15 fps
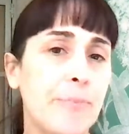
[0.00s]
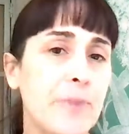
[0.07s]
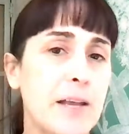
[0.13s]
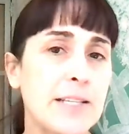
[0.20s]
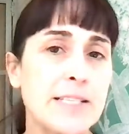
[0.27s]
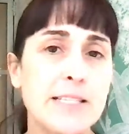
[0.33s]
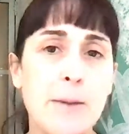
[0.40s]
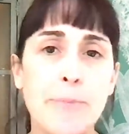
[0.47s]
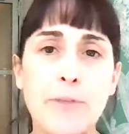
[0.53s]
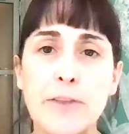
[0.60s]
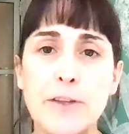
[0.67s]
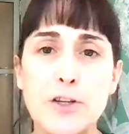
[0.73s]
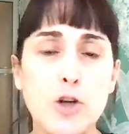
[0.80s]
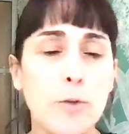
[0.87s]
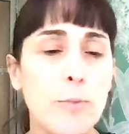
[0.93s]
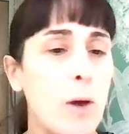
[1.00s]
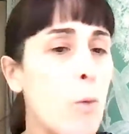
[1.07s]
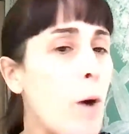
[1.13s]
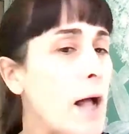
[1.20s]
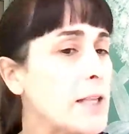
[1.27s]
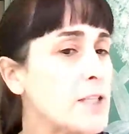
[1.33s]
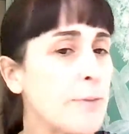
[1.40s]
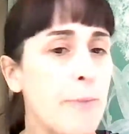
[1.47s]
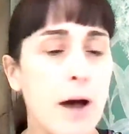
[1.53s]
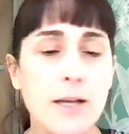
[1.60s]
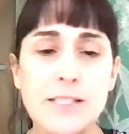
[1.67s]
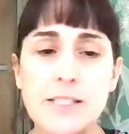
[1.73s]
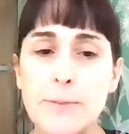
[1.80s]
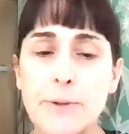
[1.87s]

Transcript: It's something that took me a while to master,